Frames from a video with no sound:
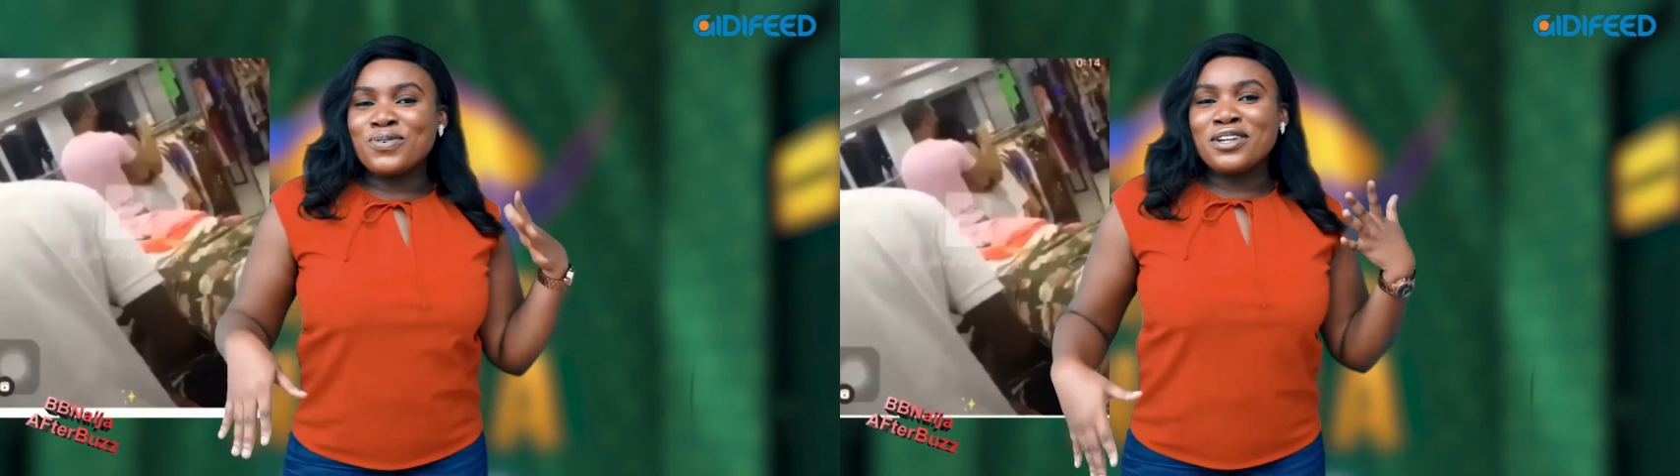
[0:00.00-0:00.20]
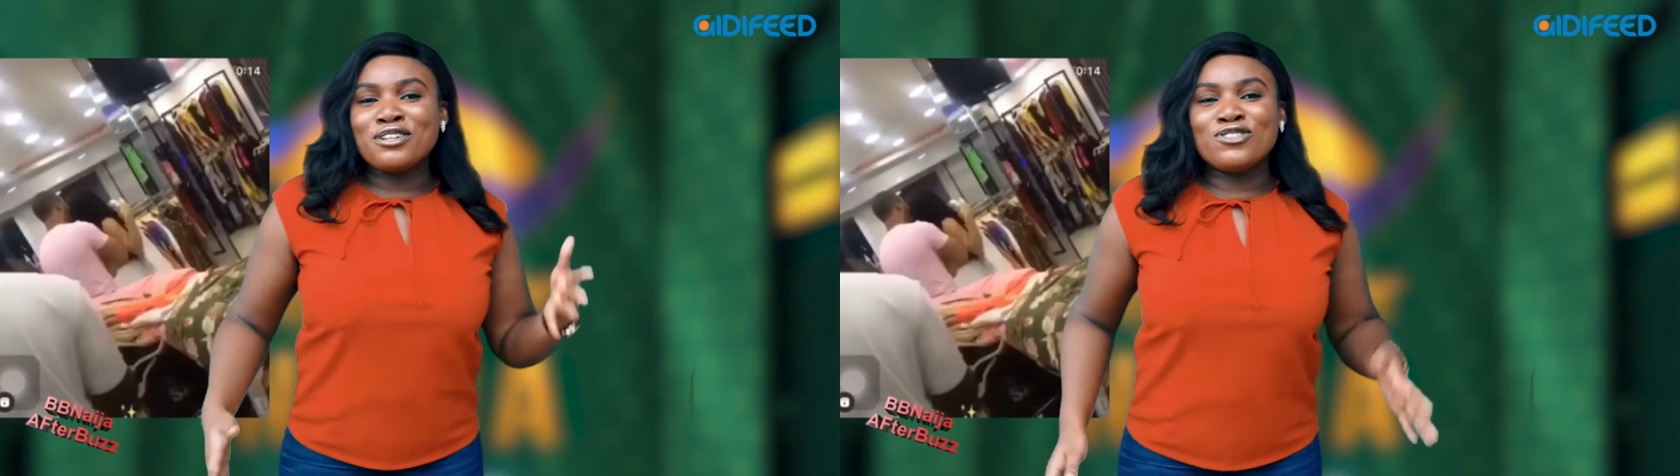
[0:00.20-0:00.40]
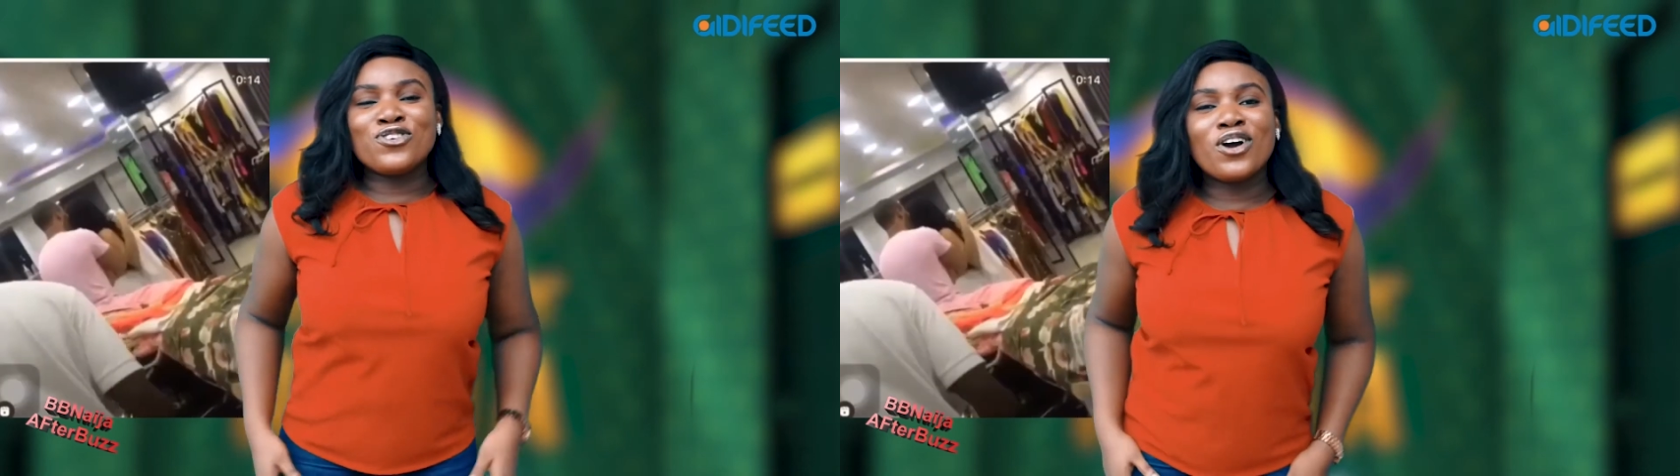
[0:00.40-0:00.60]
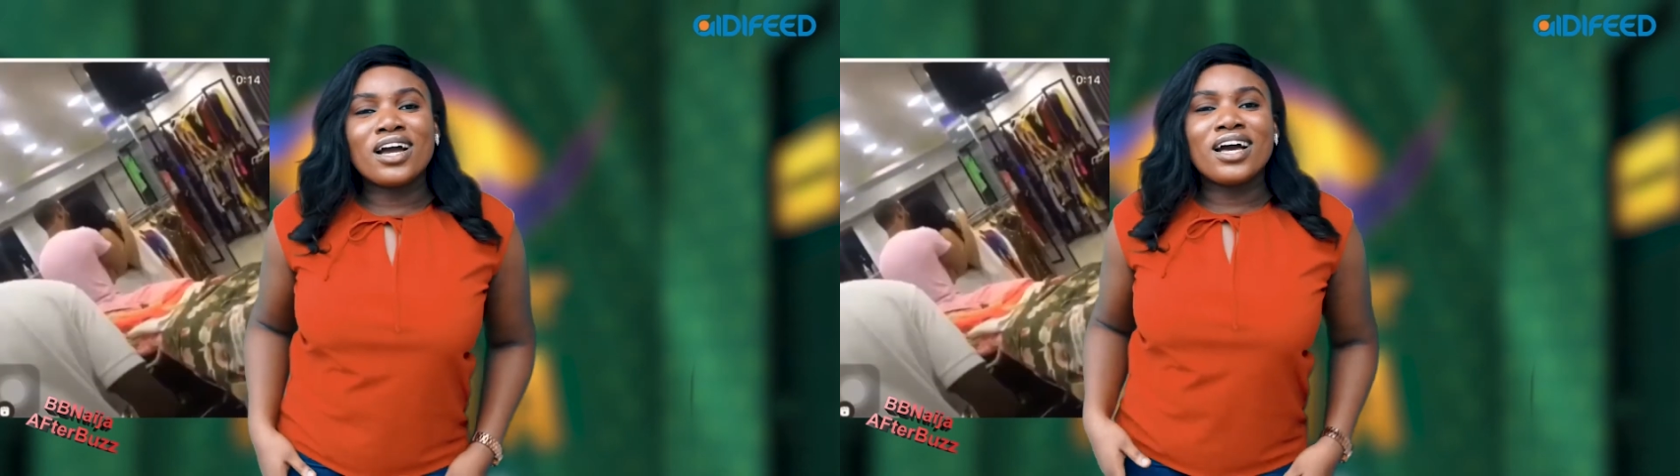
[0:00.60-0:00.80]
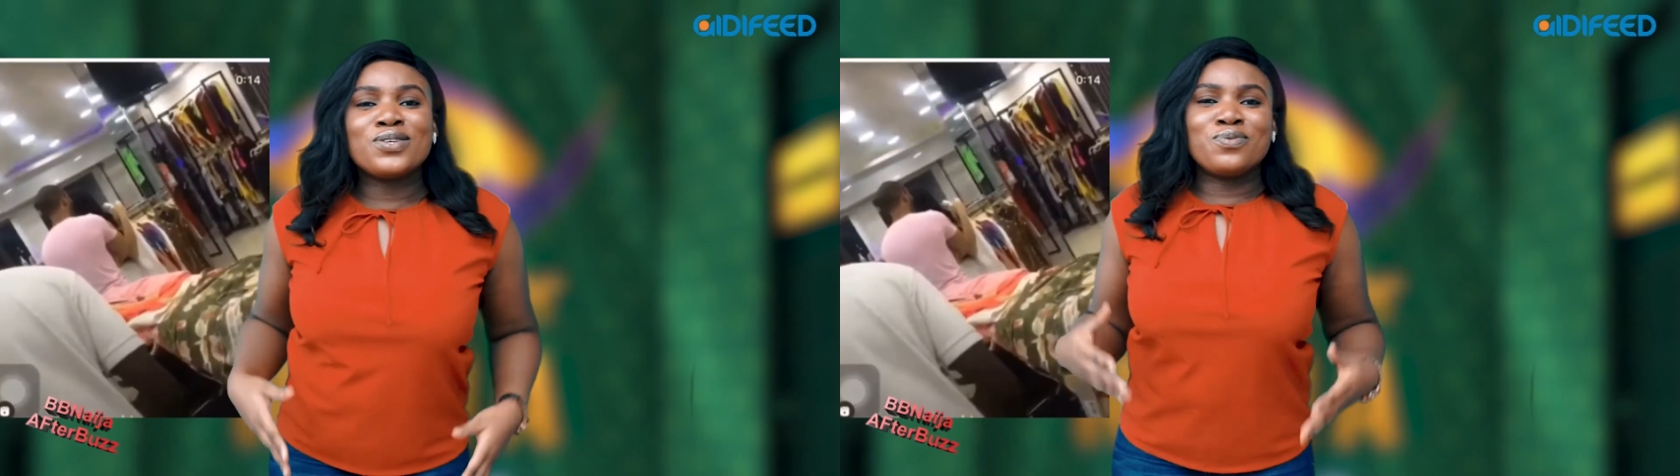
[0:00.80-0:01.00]
wearing a
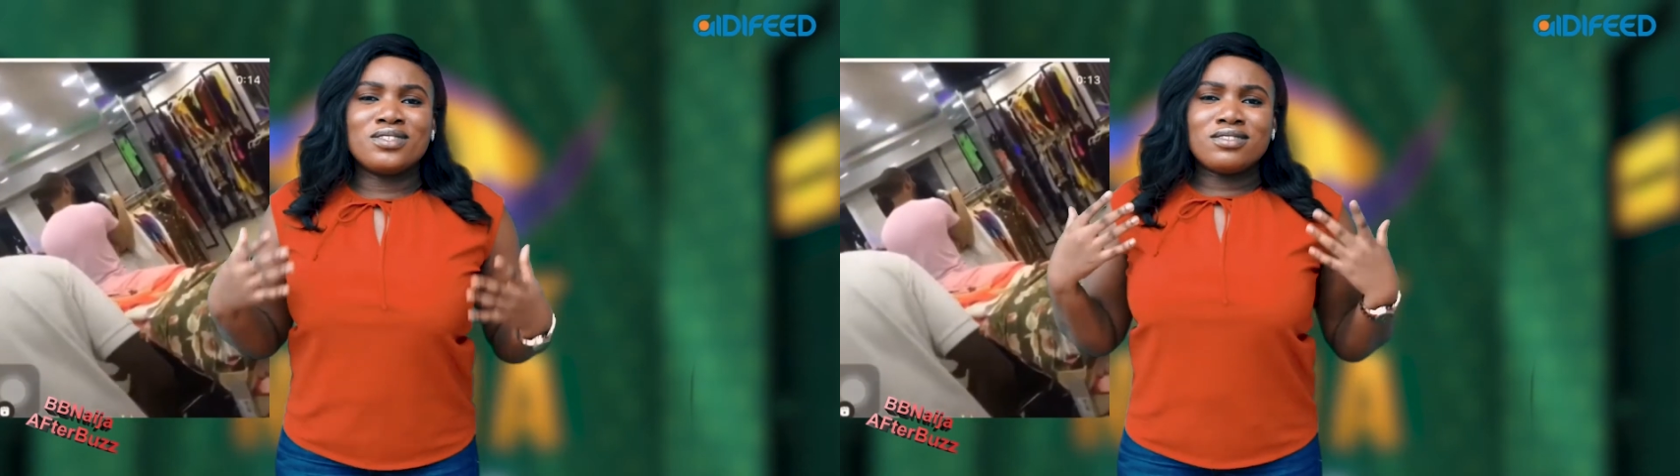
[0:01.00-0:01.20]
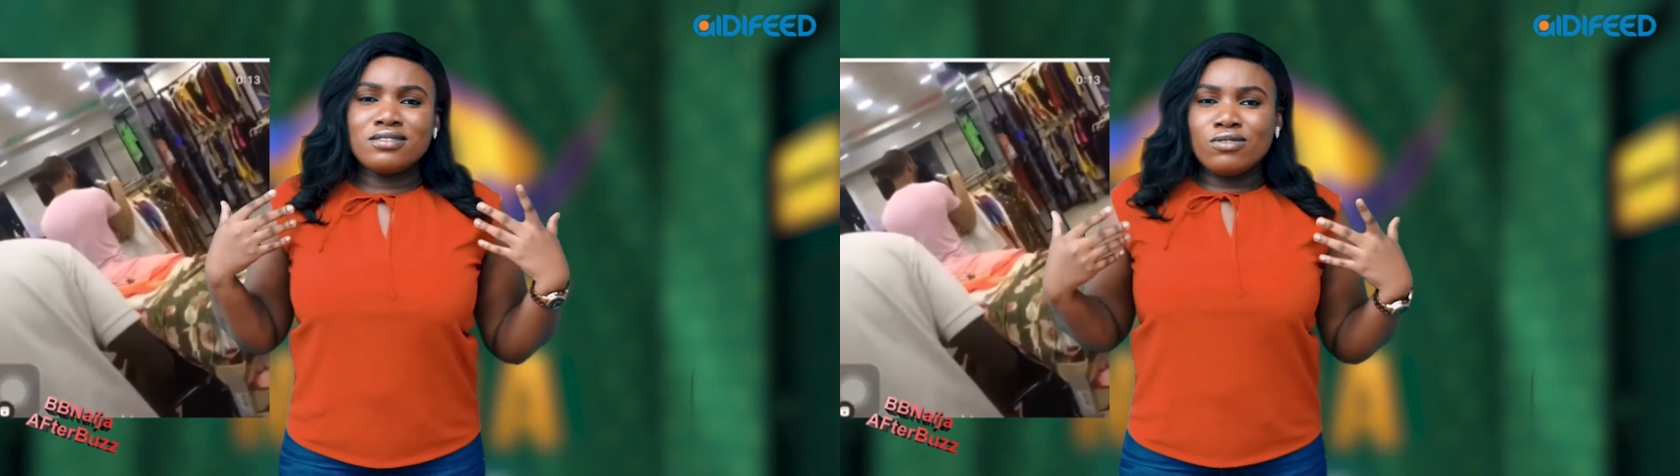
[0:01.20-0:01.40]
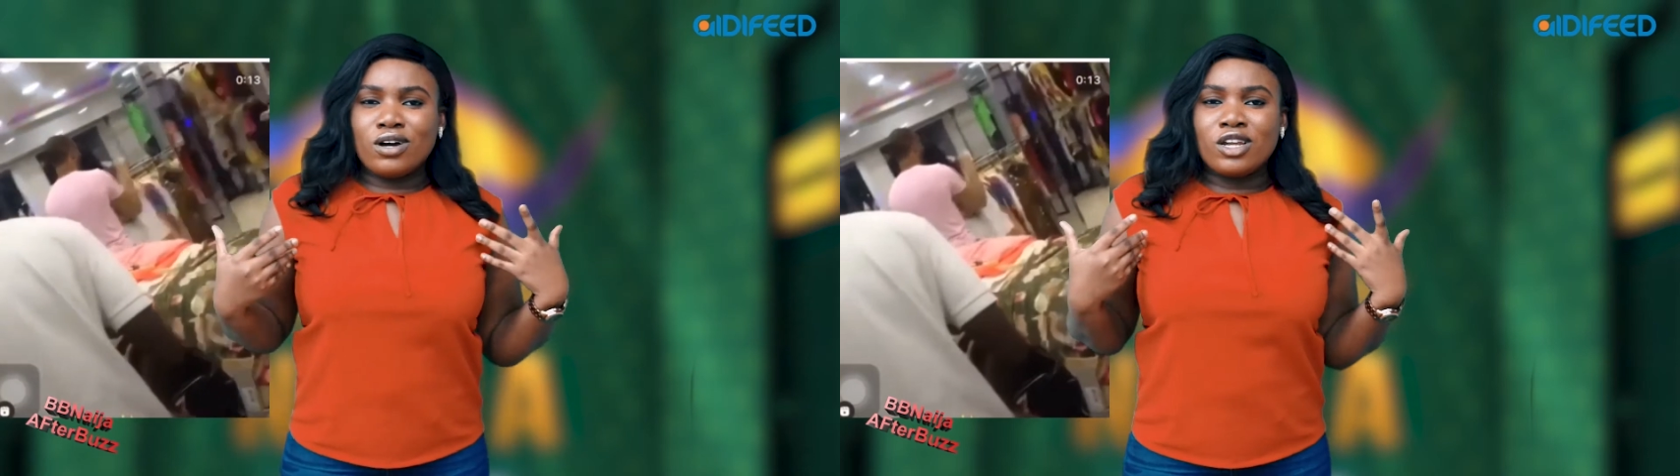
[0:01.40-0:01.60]
joggers with, you know,